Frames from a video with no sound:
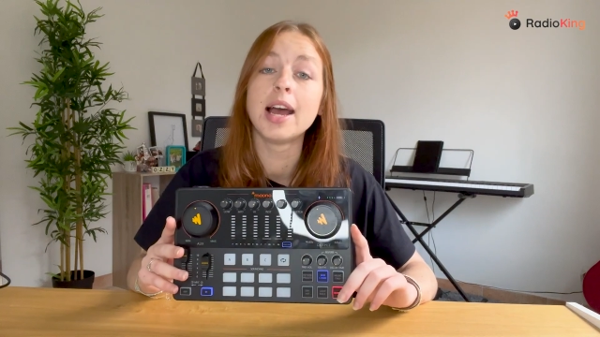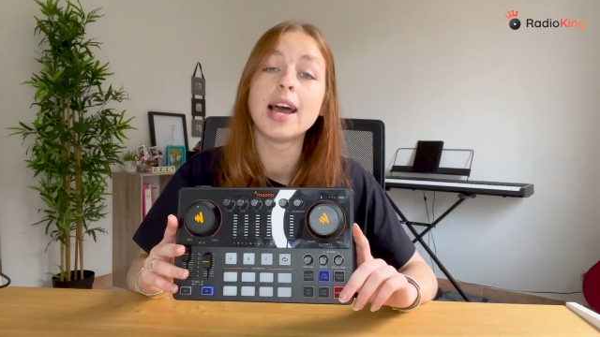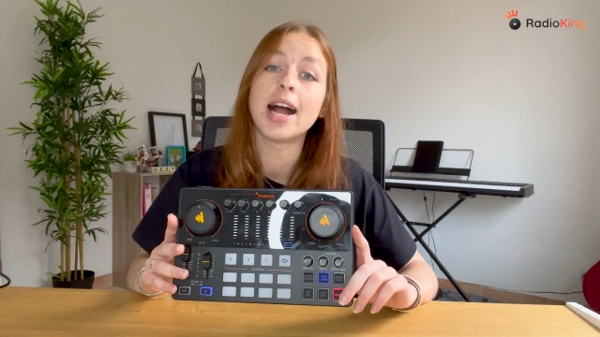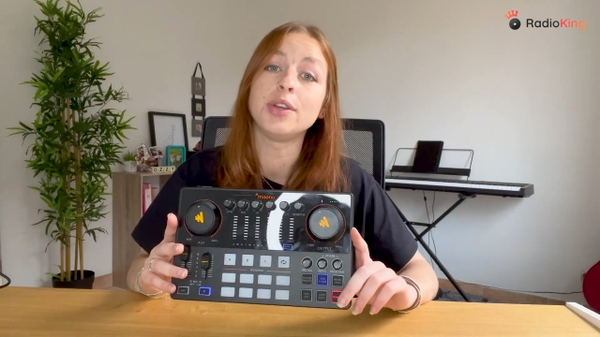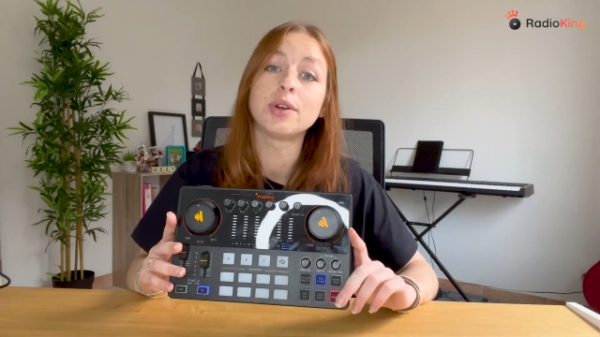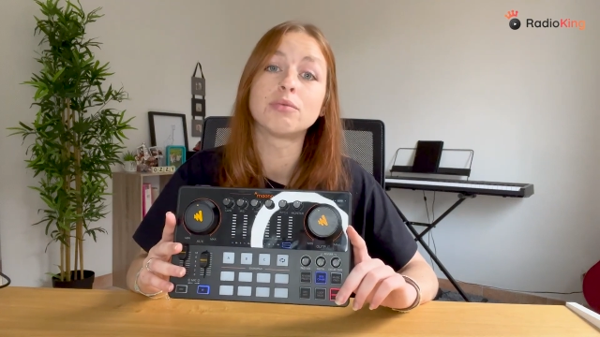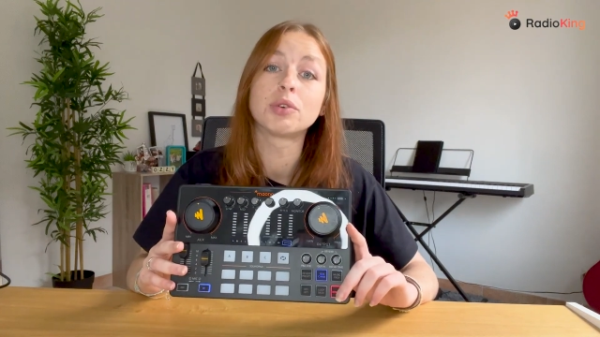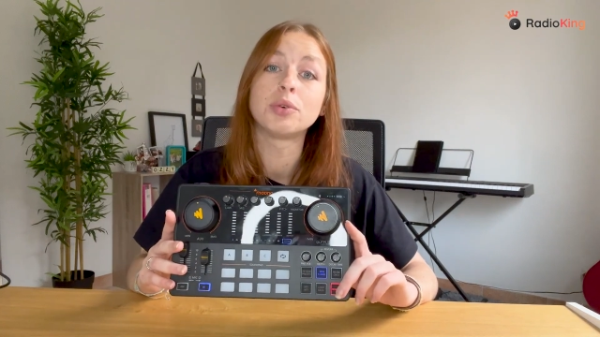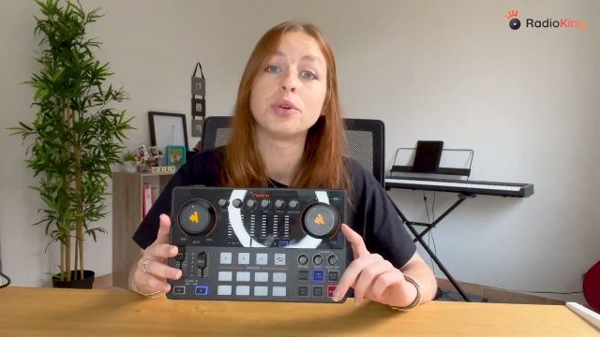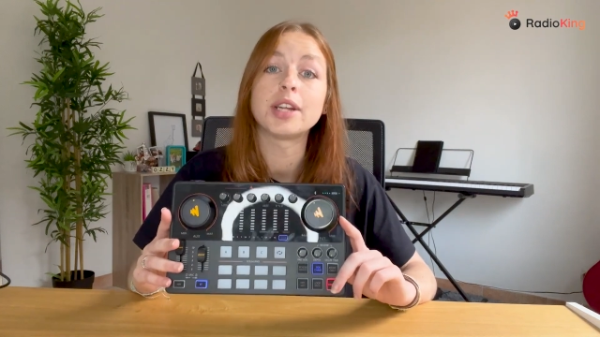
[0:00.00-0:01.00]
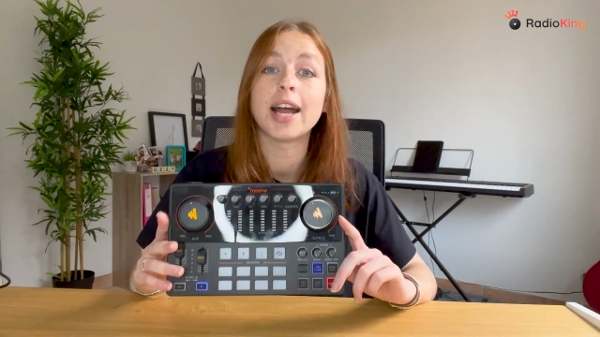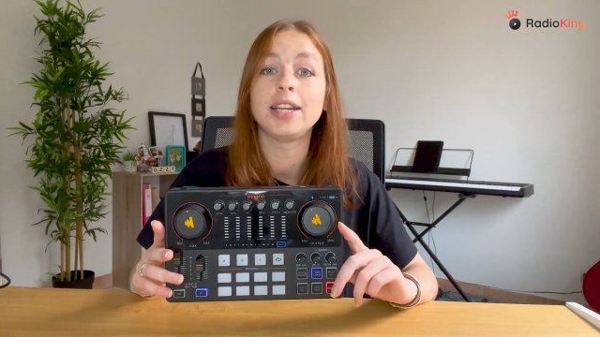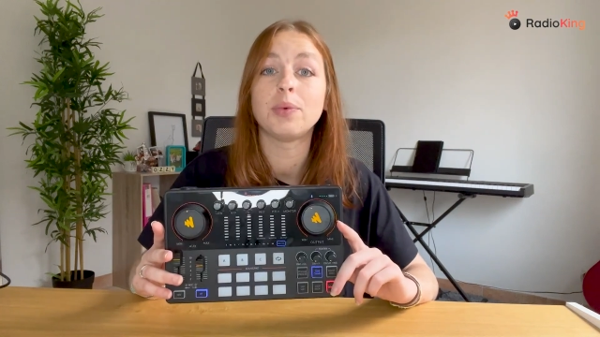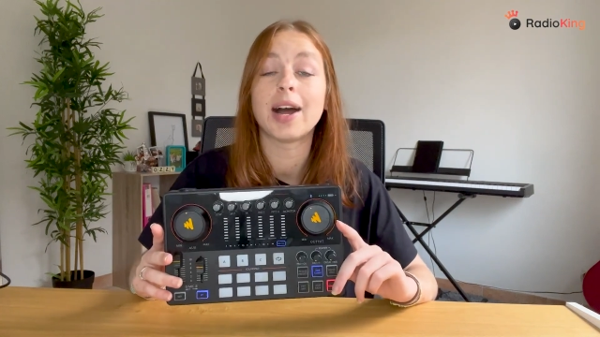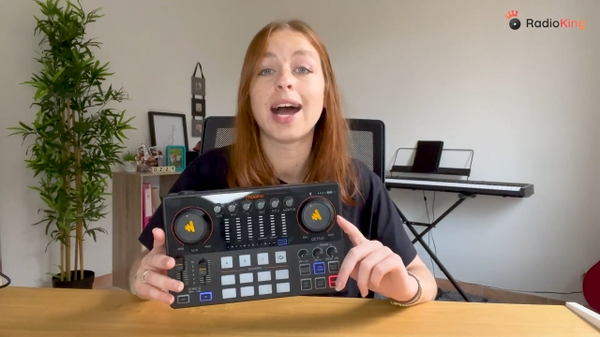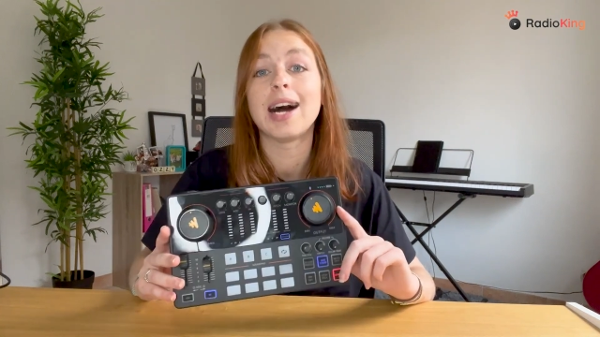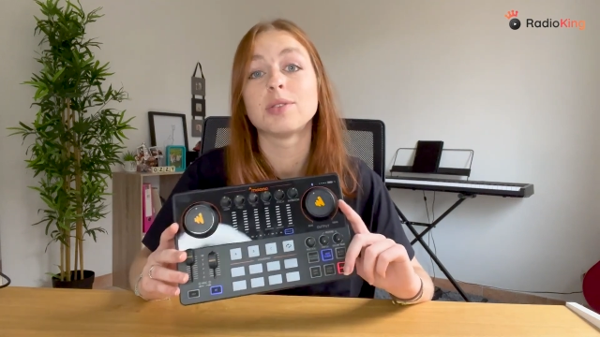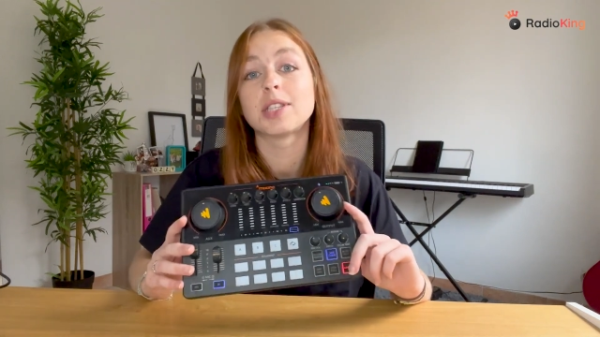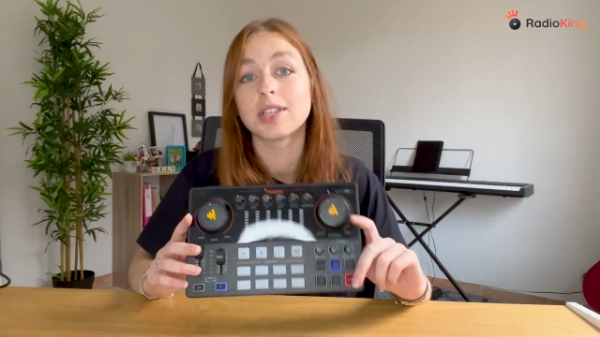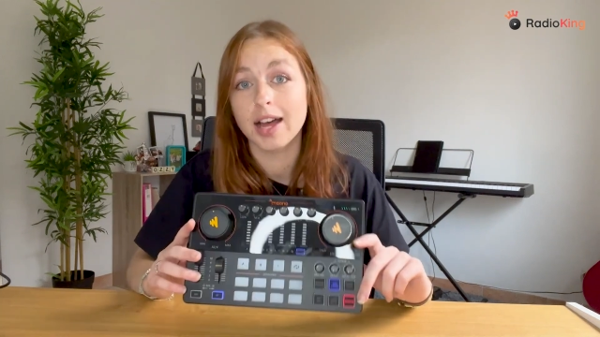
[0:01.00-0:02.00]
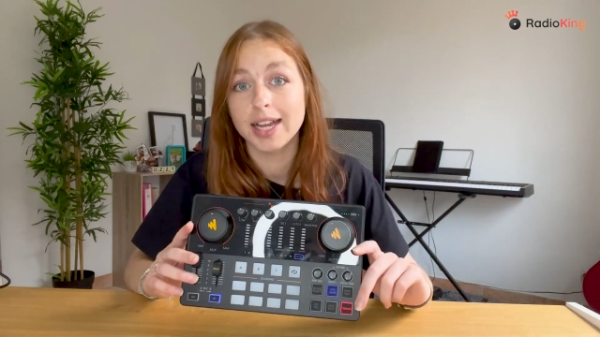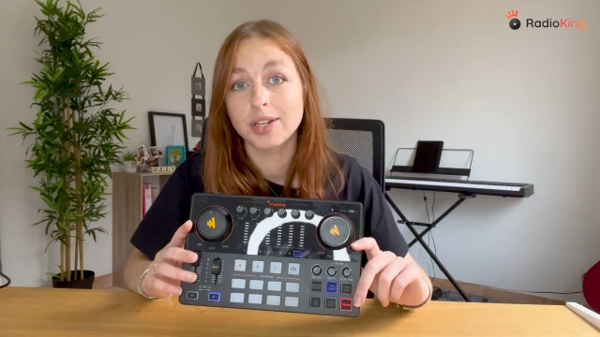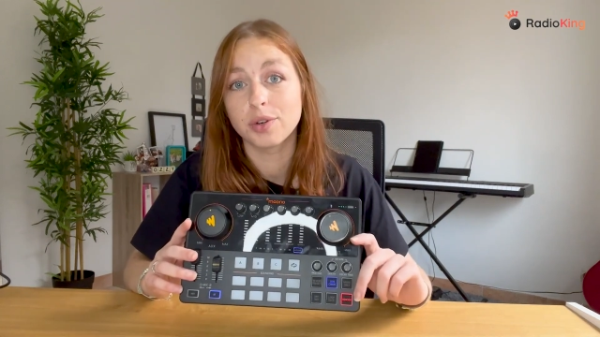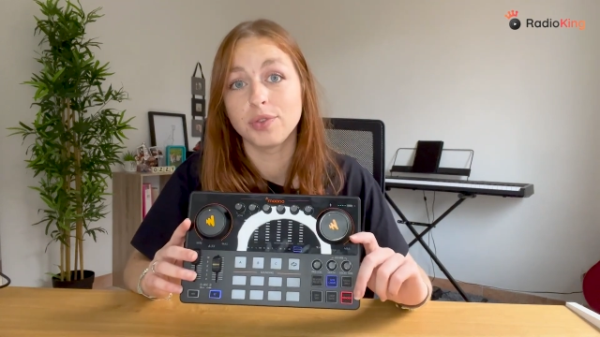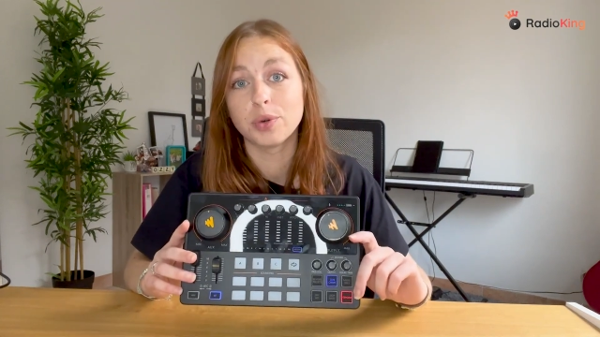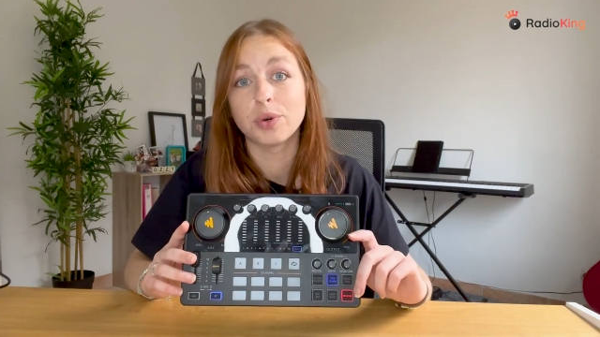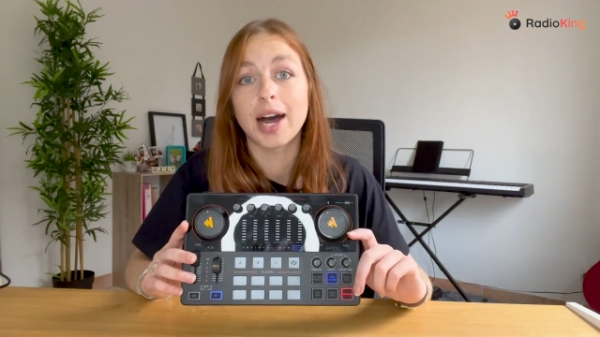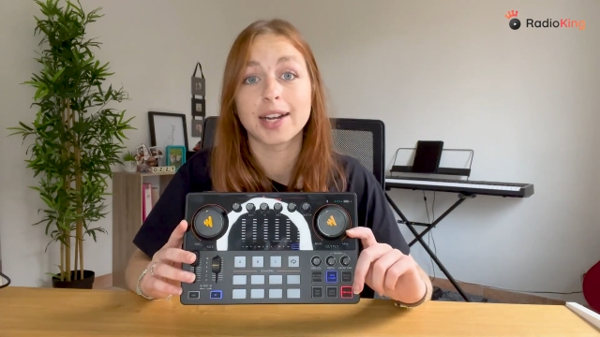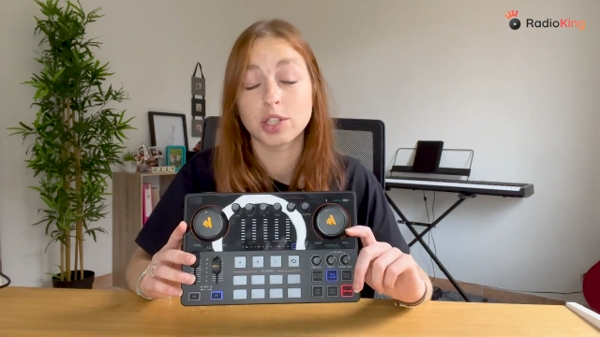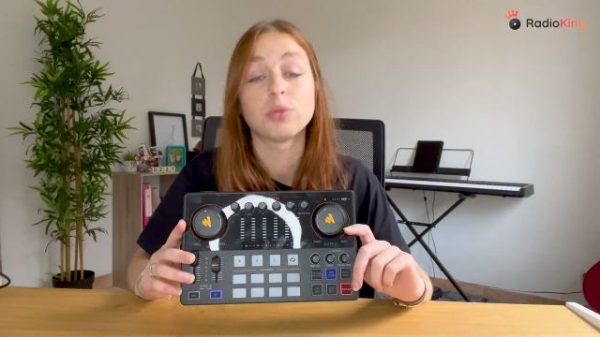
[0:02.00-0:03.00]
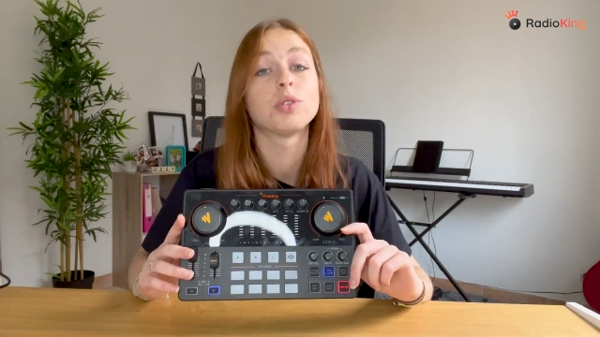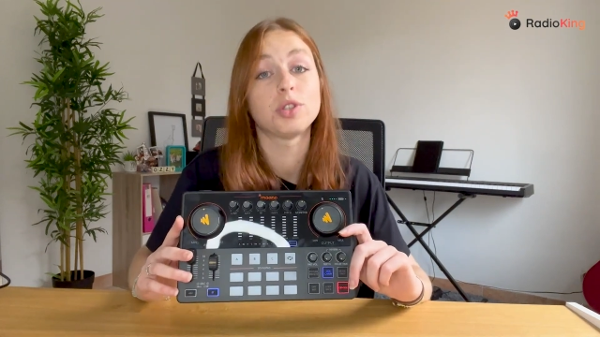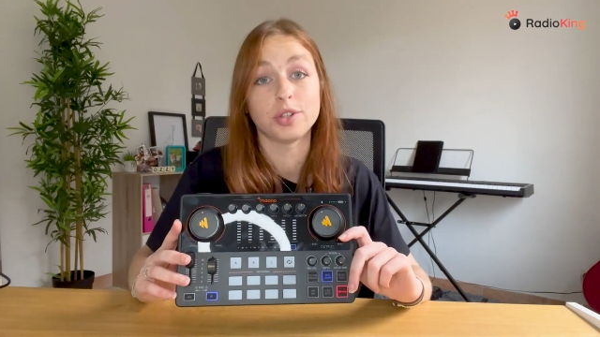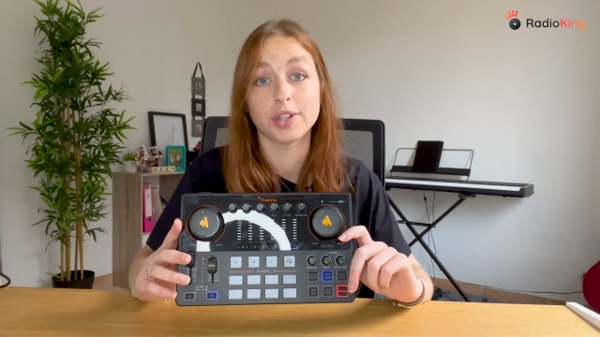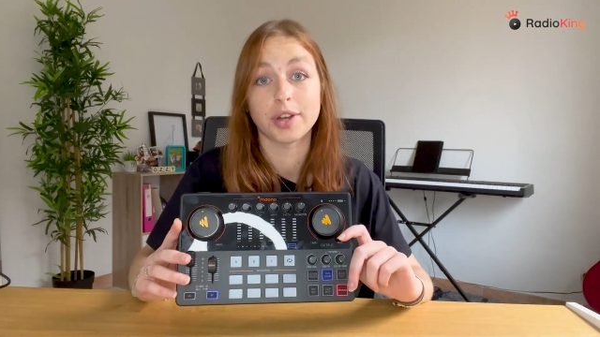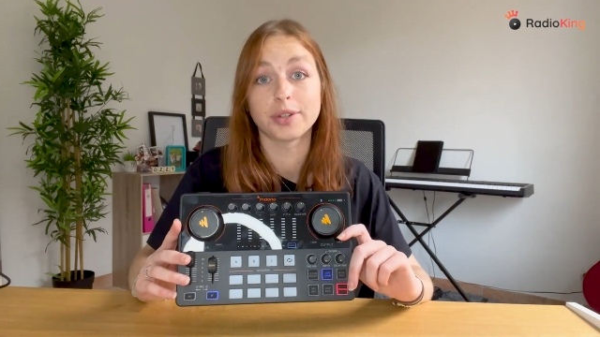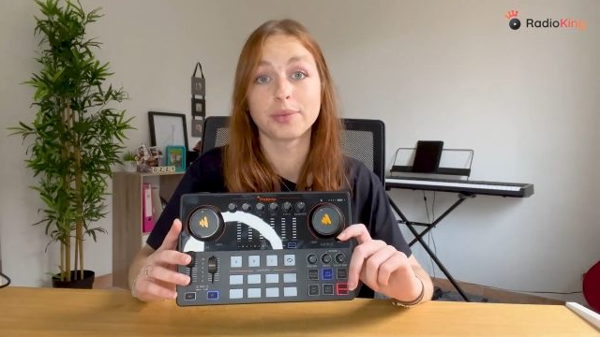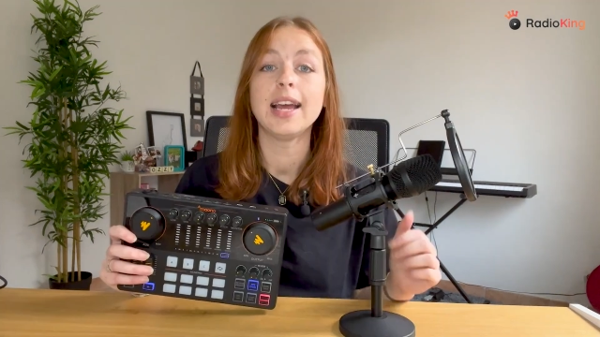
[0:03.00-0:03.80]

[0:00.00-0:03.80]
and you can record anywhere outside of your actual studio.